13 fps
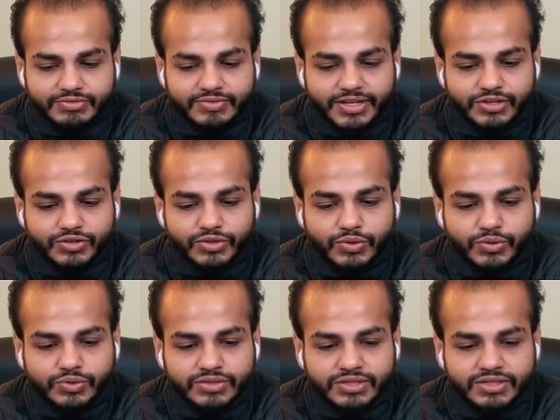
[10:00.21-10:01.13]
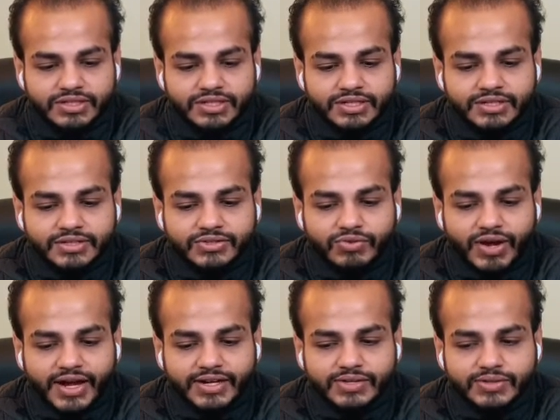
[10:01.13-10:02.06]
like you don't
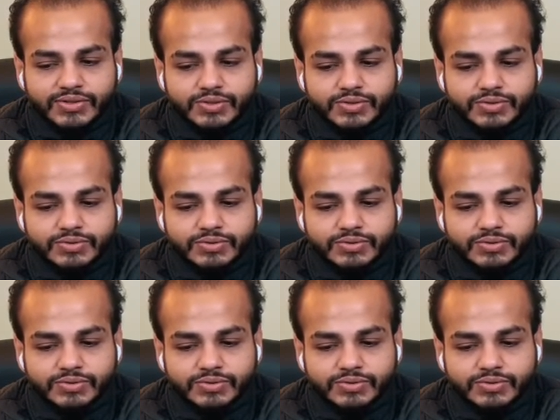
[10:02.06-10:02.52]
try to